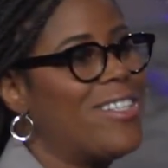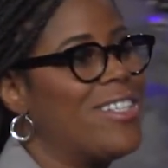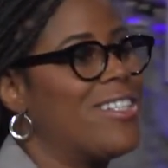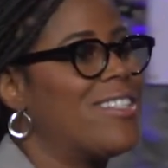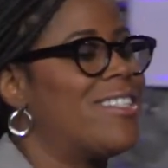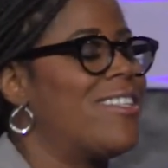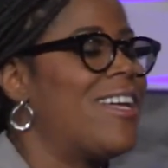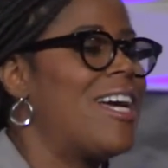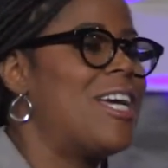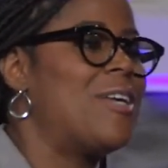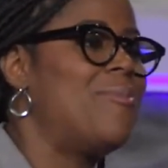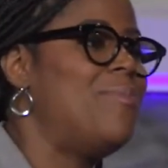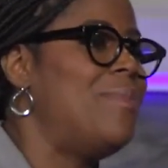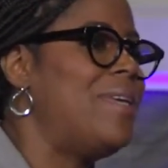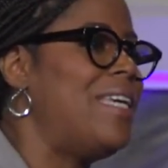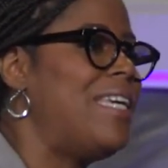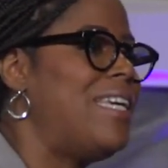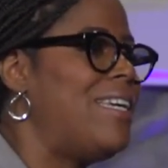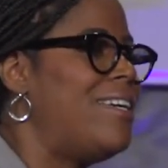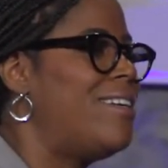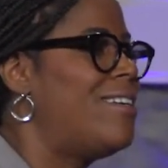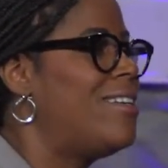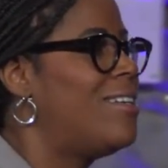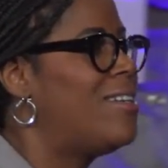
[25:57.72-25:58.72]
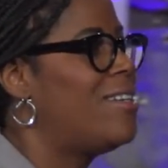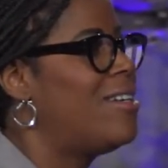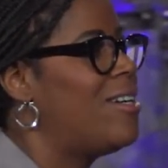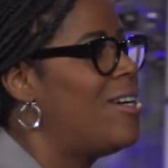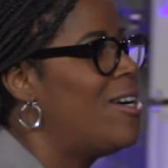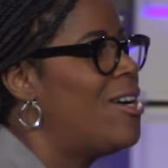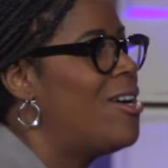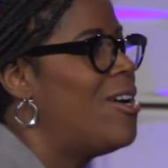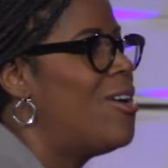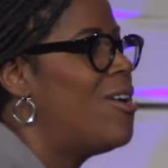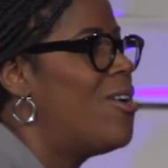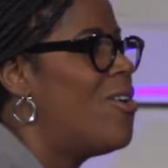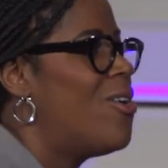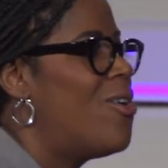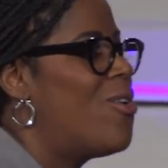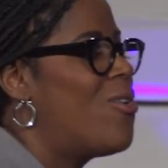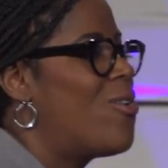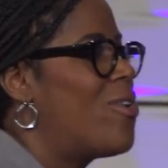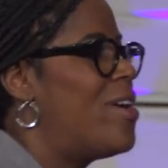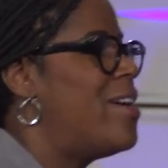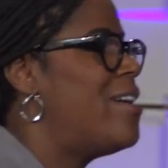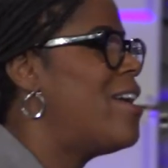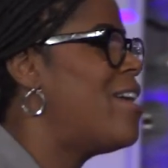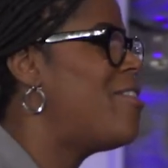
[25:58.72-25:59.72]
looks like me,
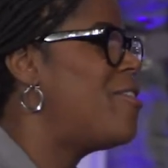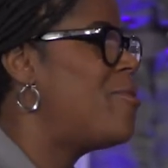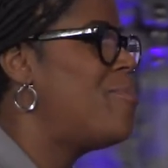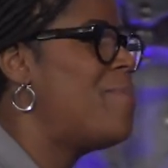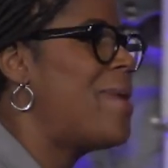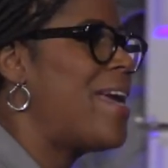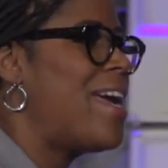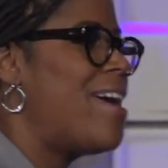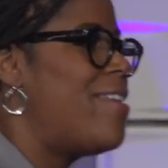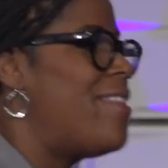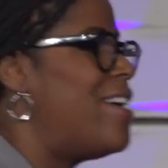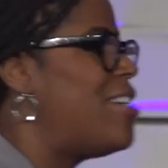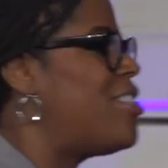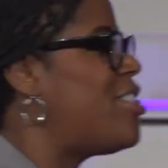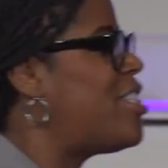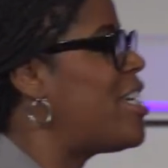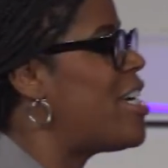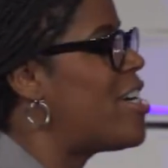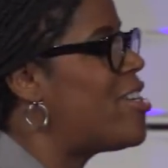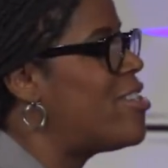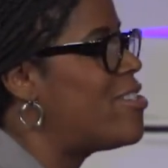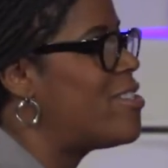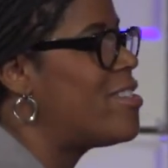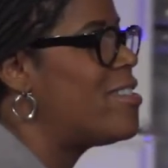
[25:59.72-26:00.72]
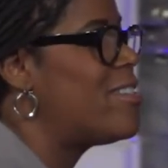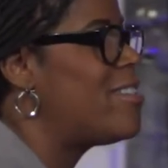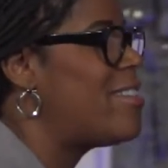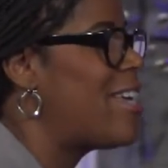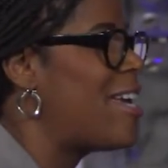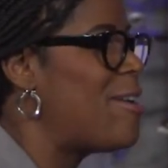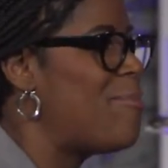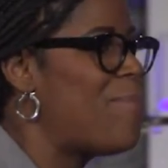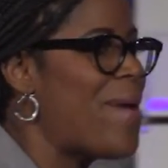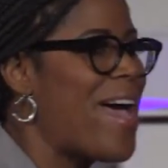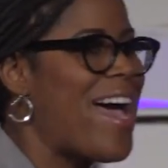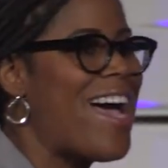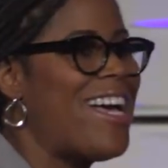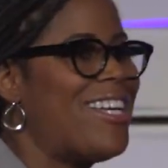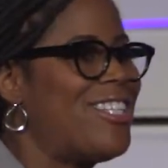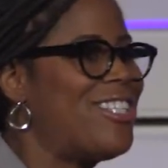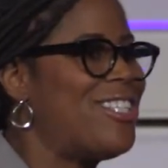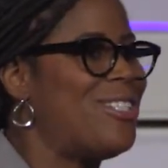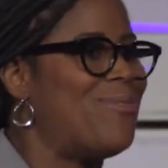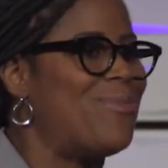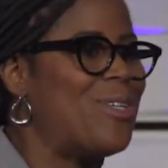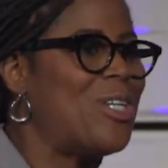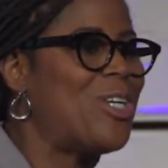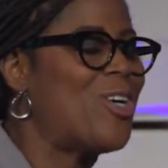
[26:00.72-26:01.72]
or another man that shares the same
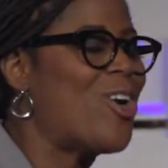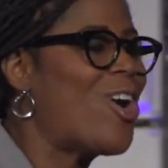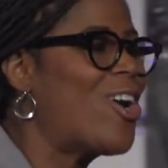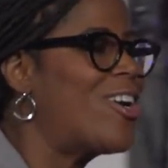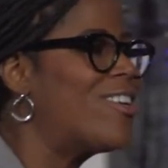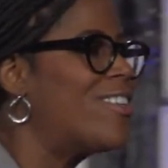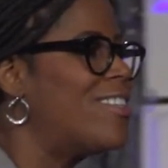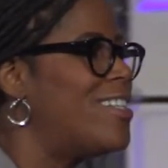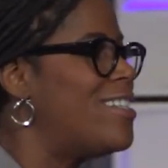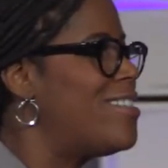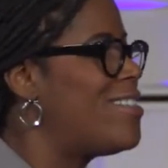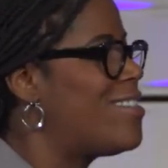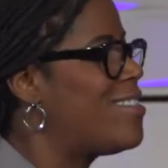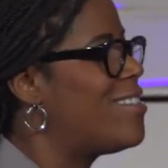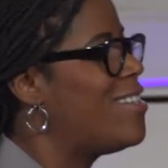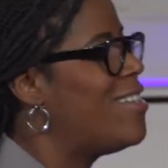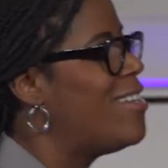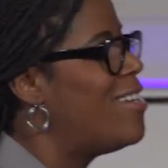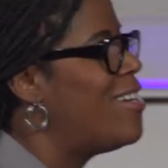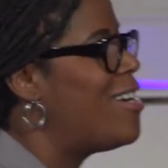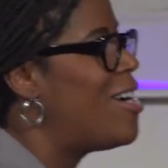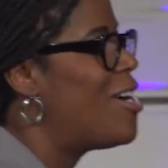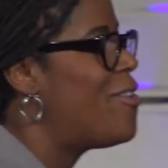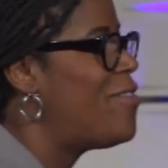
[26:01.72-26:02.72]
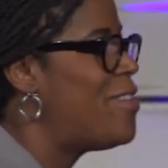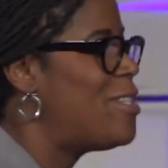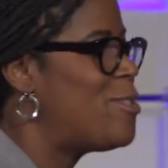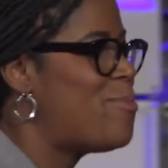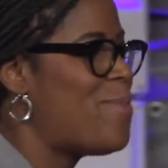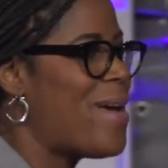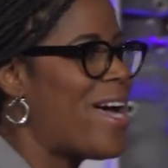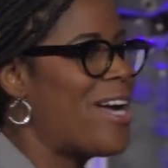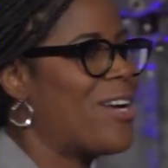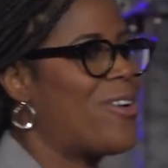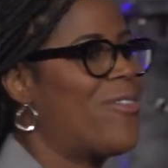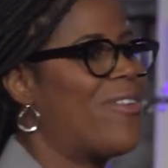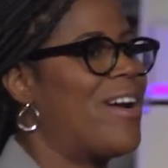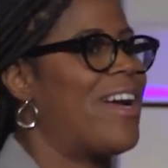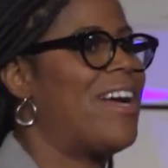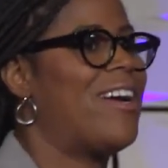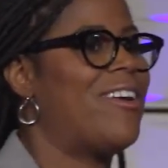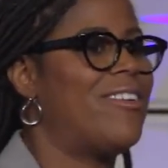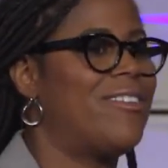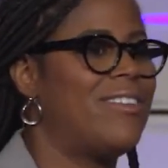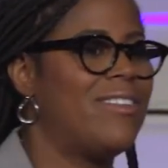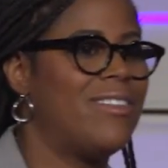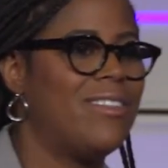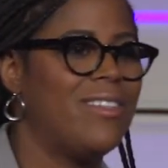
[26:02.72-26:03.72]
passion regardless of his
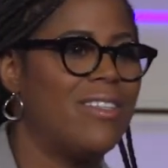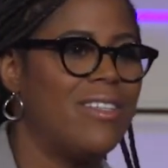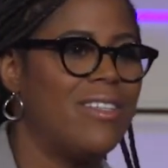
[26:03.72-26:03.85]
background,